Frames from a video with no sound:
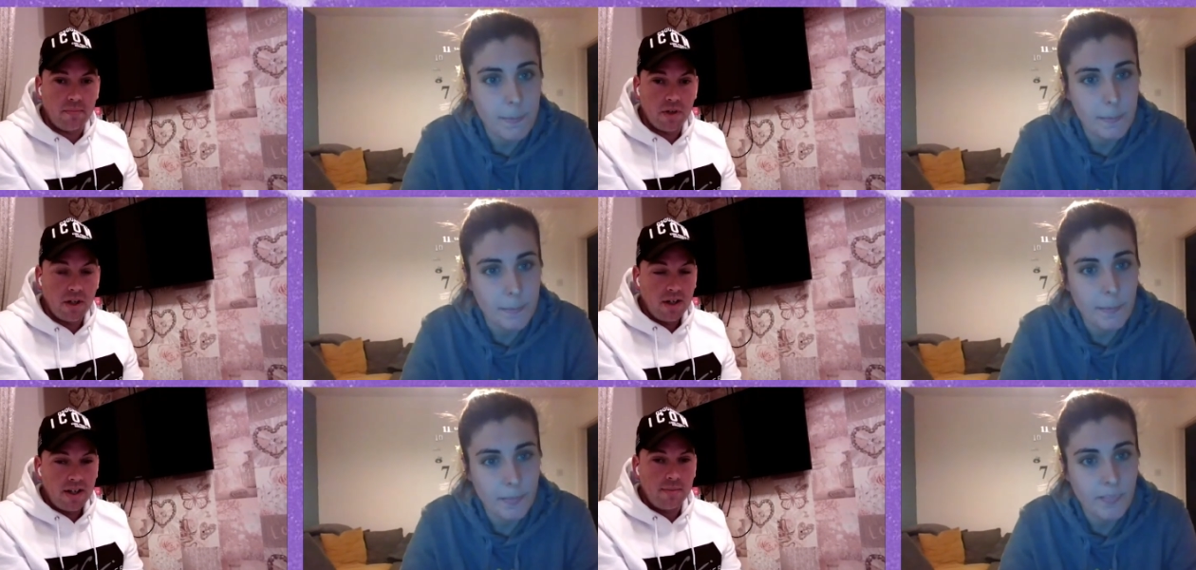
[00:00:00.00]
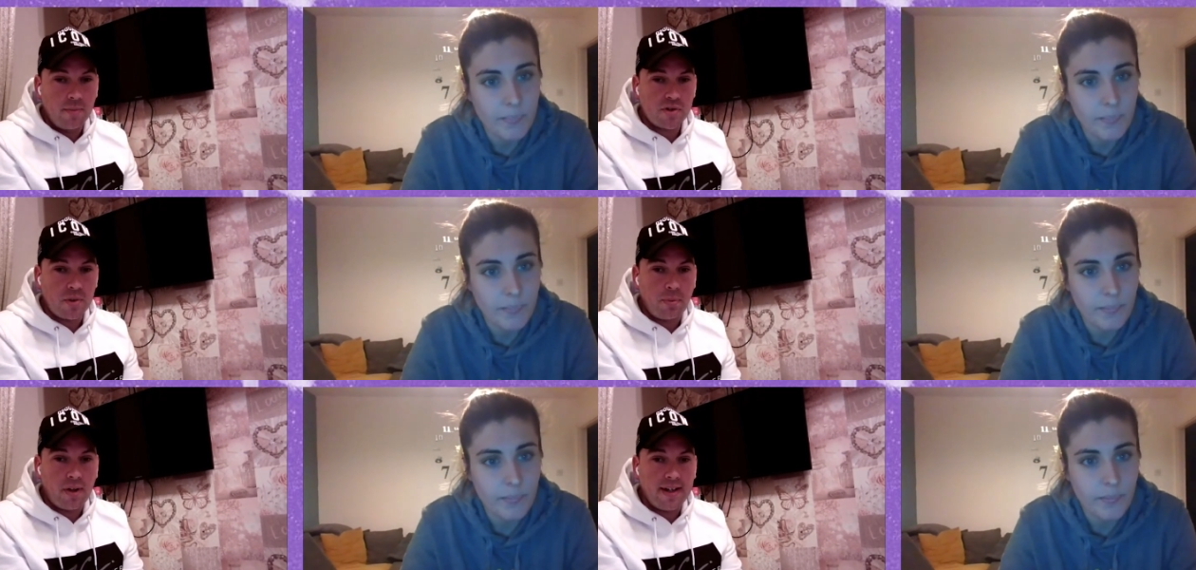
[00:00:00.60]
Speaker 1: you
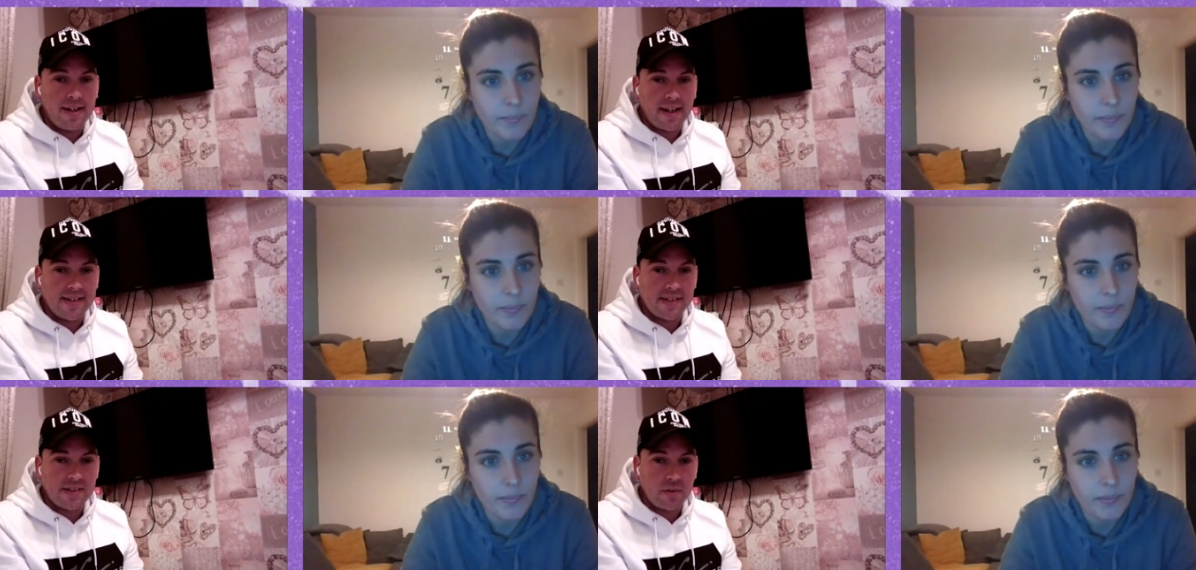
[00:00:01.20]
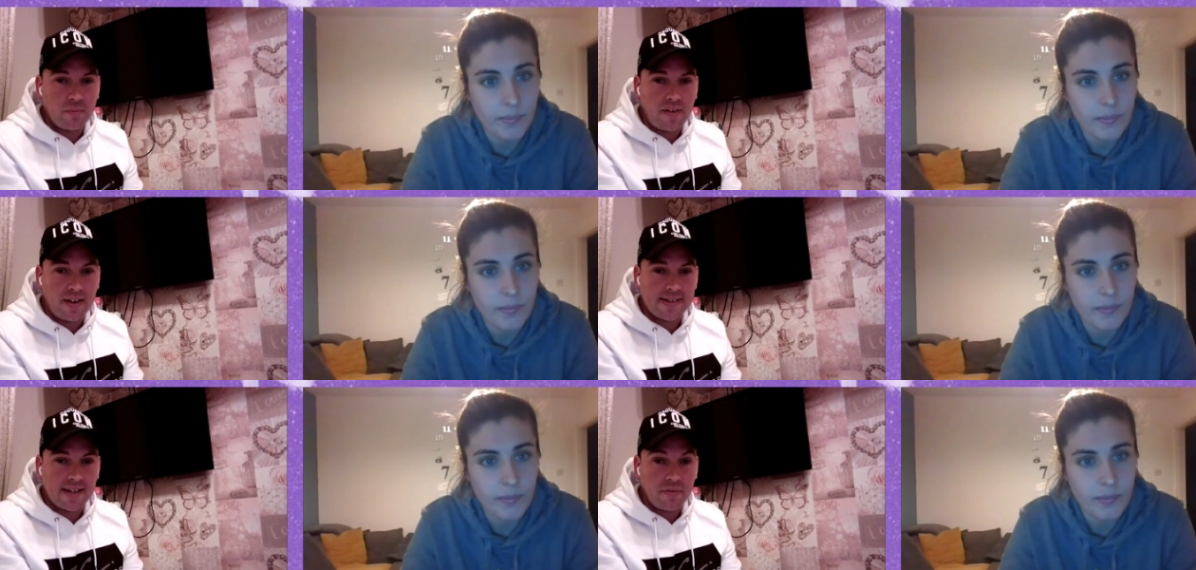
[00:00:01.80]
must have played against
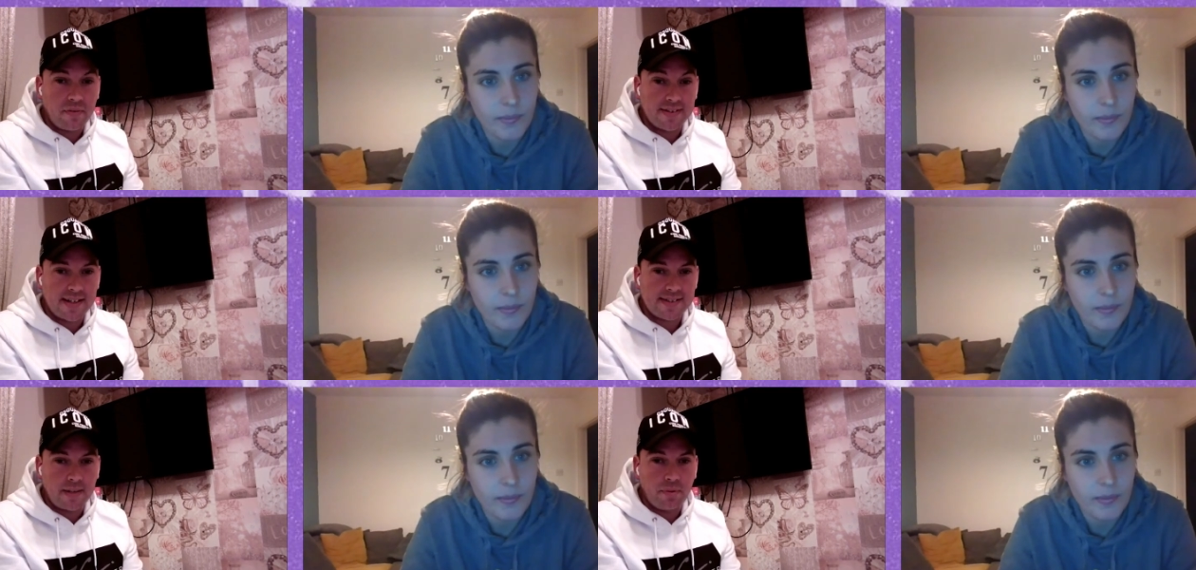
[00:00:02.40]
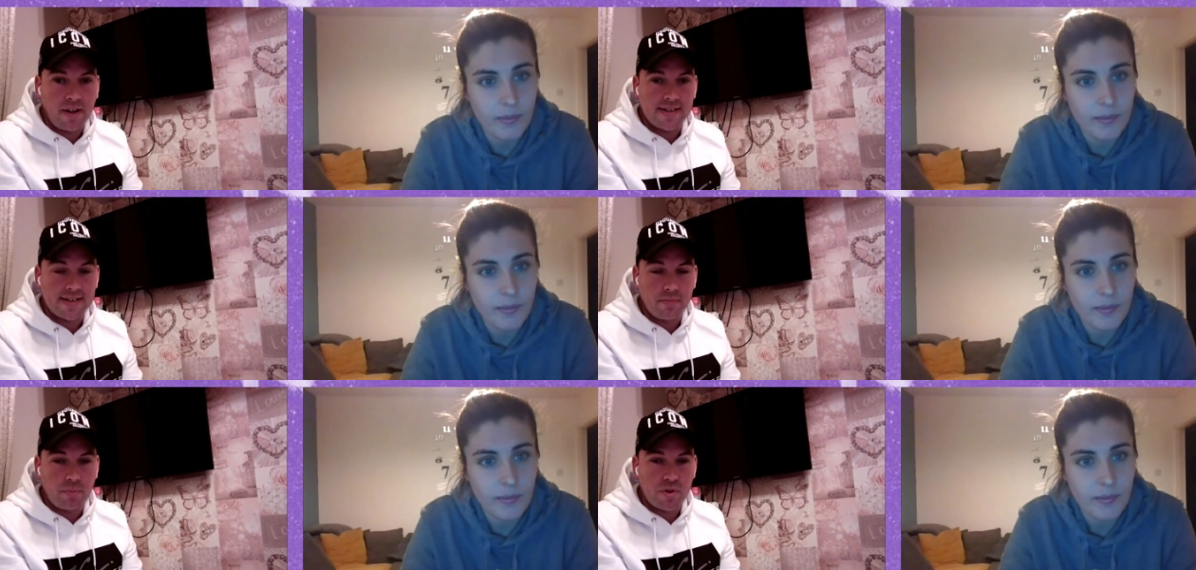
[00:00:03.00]
some fantastic
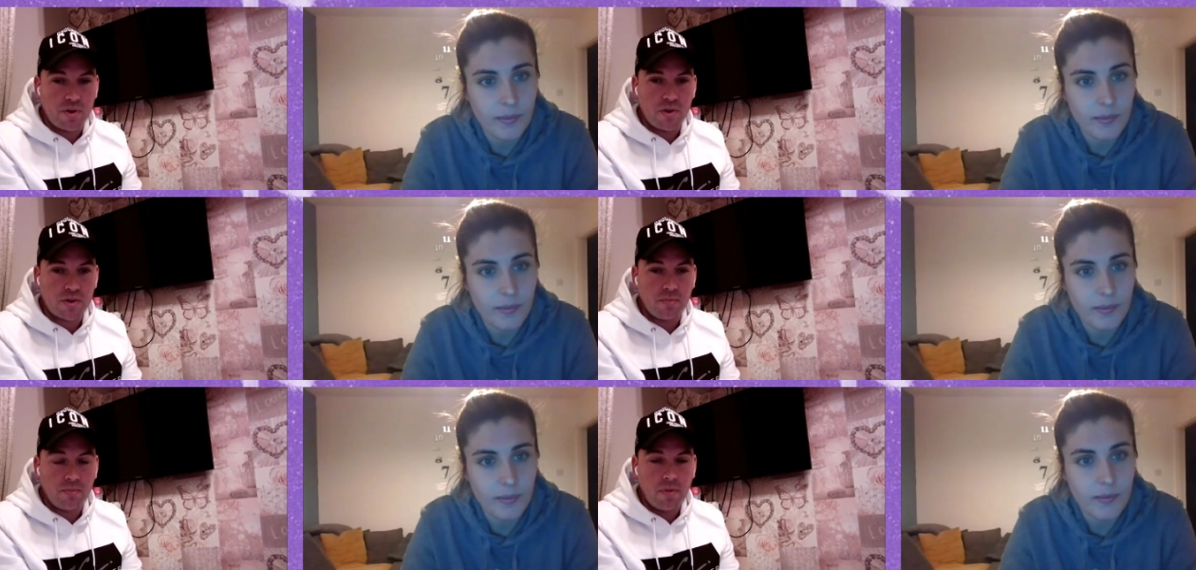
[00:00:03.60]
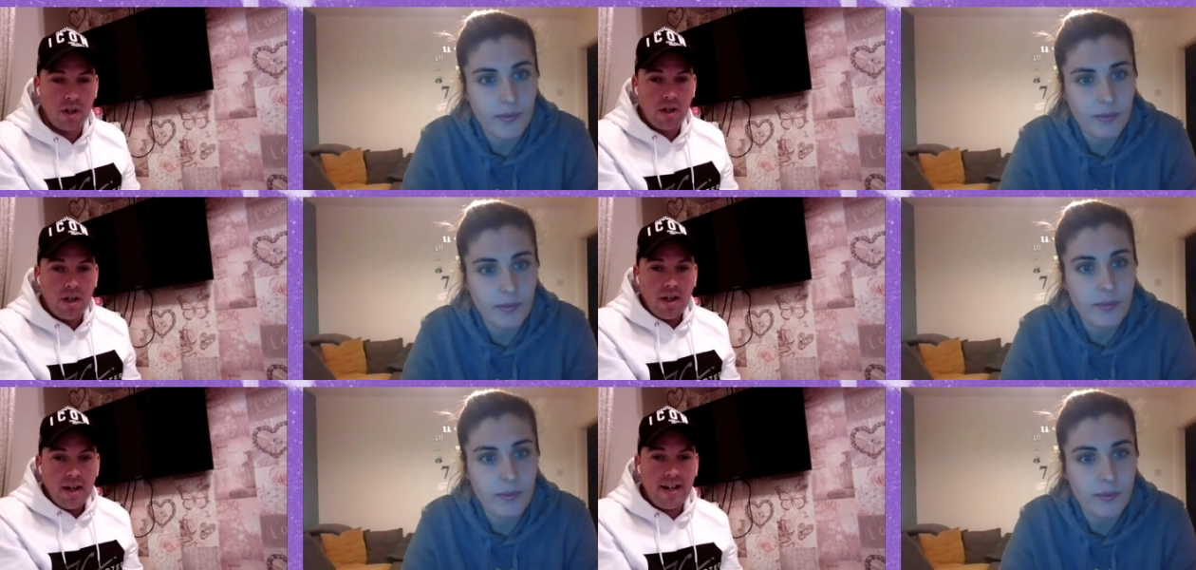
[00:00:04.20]
players and produced some
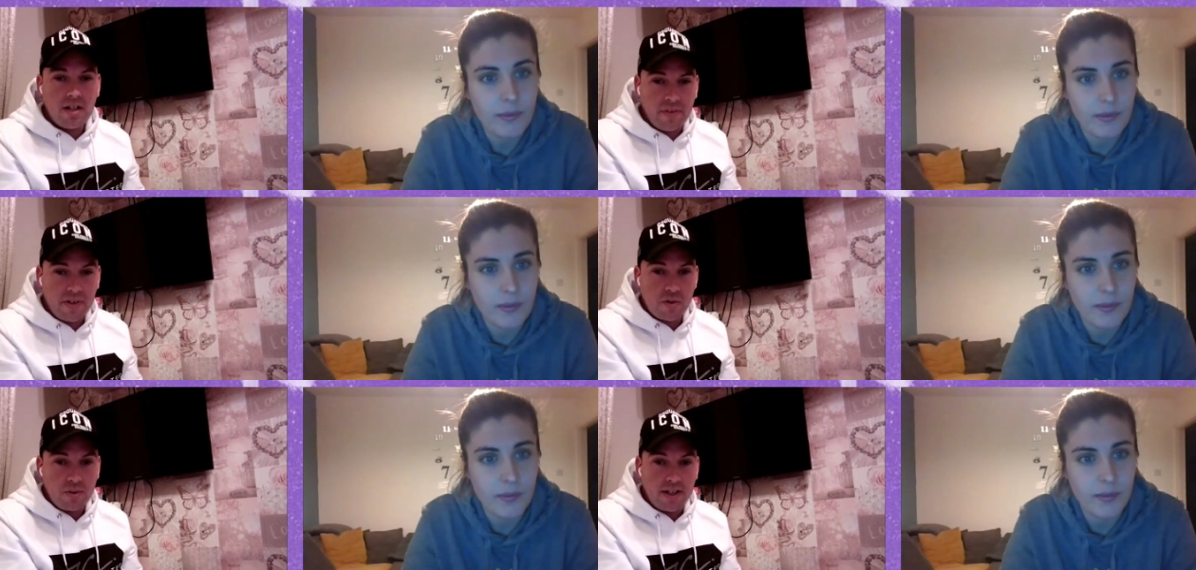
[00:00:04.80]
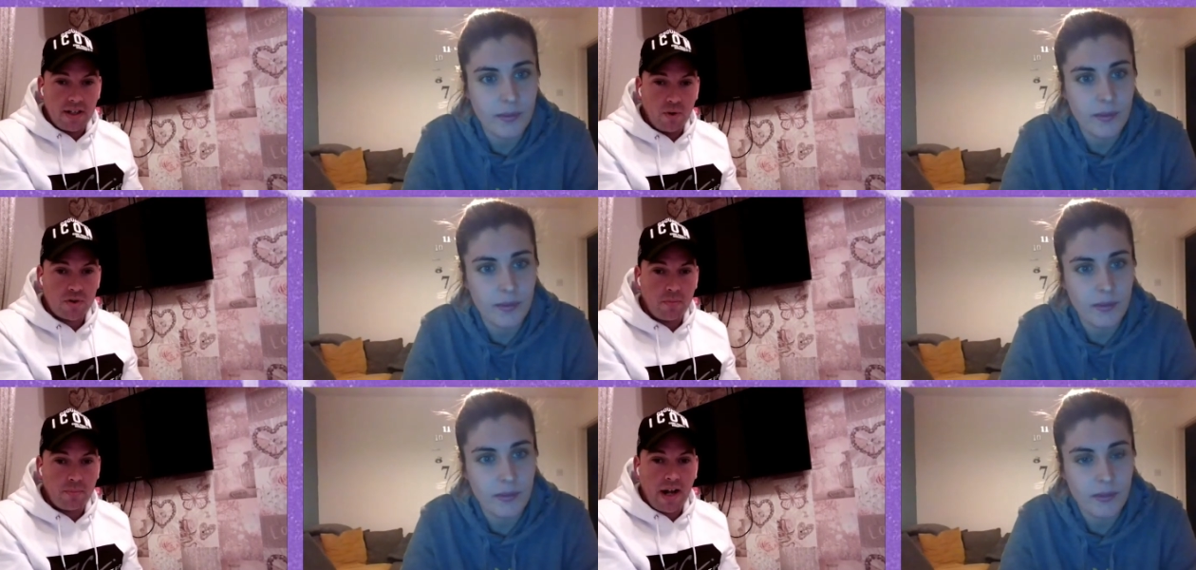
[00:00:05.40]
individually.
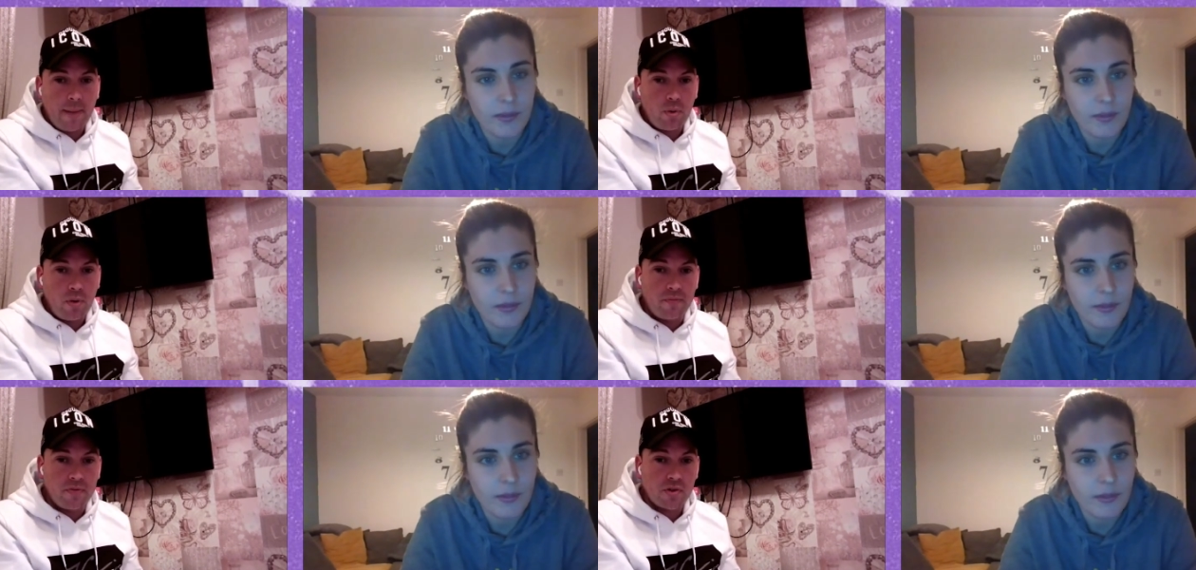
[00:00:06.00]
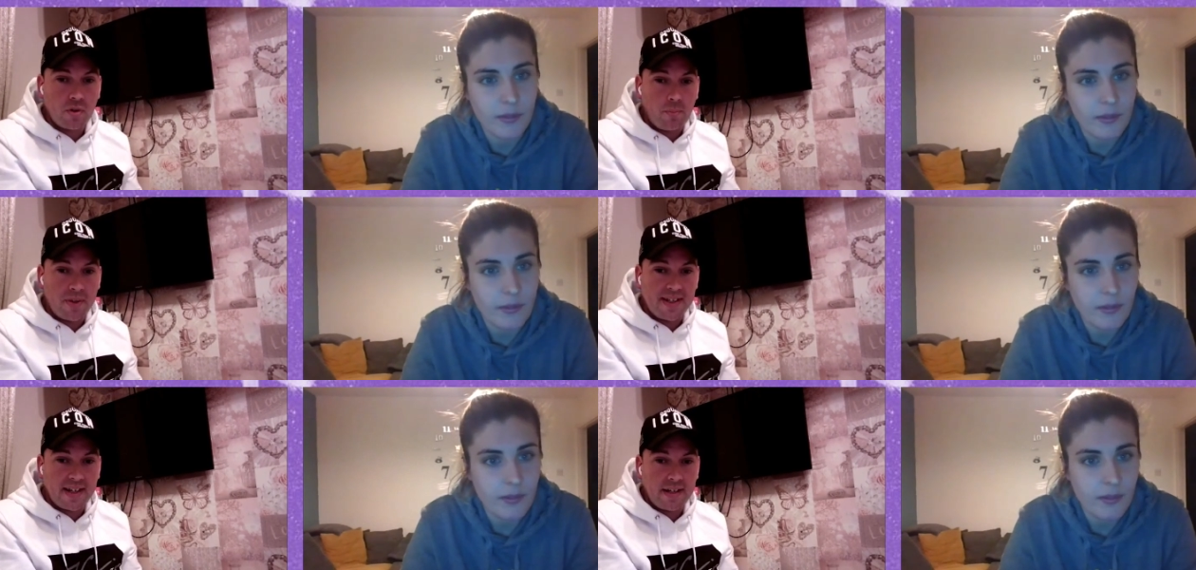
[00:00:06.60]
You must have been happy with some